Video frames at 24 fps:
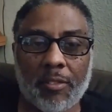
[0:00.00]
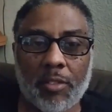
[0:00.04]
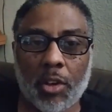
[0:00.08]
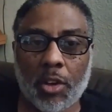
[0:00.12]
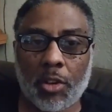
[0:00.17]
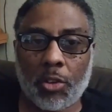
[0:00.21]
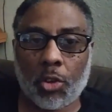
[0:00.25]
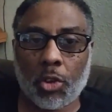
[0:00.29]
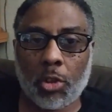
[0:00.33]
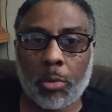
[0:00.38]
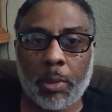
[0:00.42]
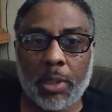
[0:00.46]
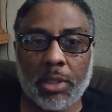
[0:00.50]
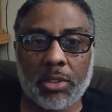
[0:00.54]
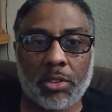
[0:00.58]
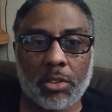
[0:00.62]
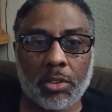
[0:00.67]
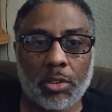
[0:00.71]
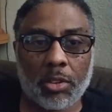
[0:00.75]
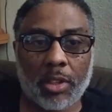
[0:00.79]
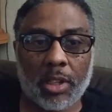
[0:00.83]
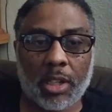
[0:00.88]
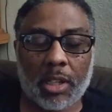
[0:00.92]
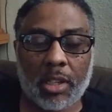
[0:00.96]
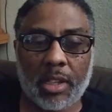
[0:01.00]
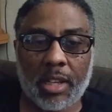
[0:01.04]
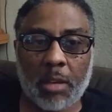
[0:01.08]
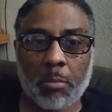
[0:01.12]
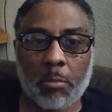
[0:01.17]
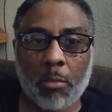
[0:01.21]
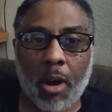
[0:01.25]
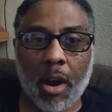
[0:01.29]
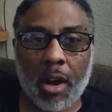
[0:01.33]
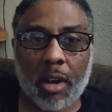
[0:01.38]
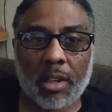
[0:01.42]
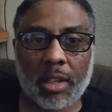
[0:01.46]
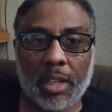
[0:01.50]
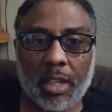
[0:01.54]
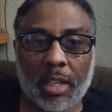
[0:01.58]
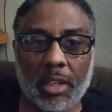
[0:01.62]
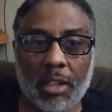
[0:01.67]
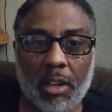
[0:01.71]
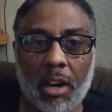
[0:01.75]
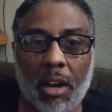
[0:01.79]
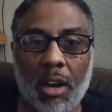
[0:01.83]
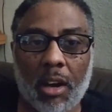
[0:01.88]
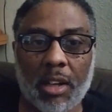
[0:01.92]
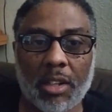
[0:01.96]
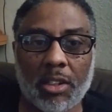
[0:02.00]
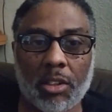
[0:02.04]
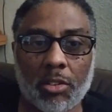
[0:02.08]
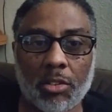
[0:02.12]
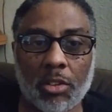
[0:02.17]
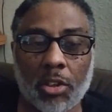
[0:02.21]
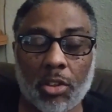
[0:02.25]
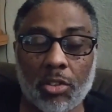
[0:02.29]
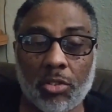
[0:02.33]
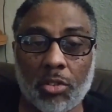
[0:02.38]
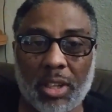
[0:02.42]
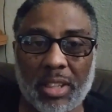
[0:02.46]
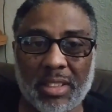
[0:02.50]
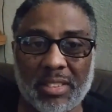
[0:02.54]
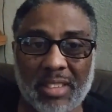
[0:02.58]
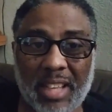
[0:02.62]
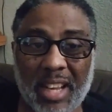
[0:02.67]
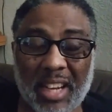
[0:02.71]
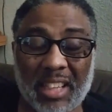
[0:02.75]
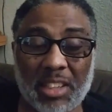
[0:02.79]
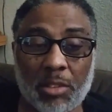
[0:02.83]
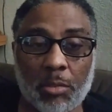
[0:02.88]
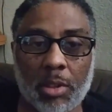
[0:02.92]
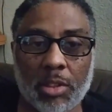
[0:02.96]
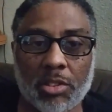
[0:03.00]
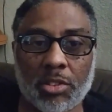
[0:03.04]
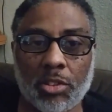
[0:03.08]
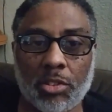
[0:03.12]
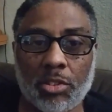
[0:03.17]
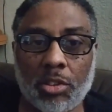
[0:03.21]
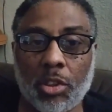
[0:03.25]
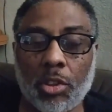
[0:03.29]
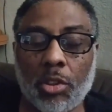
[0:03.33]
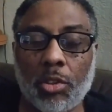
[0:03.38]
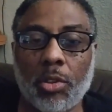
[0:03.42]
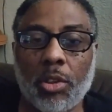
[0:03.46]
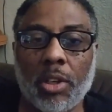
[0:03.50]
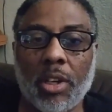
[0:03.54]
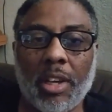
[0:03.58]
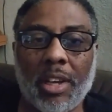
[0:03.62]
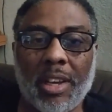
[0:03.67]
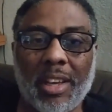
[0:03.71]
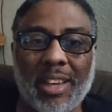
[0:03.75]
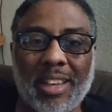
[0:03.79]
If you're a newbie to internet marketing at all, I don't know exactly what to do.